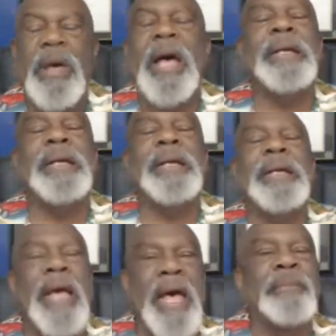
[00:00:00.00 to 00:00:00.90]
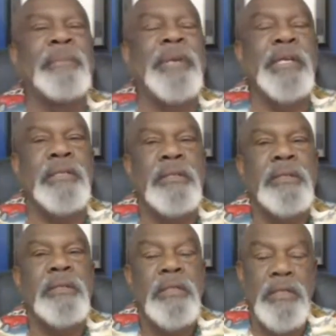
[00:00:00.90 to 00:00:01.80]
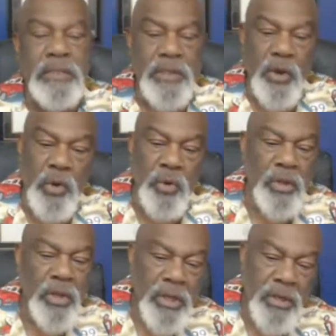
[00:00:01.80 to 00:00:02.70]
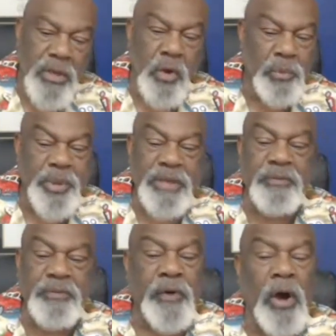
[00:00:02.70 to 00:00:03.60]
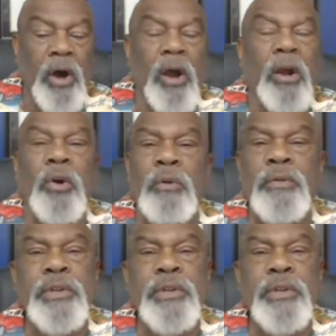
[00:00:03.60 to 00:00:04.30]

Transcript: is gonna be far over your motherfucking head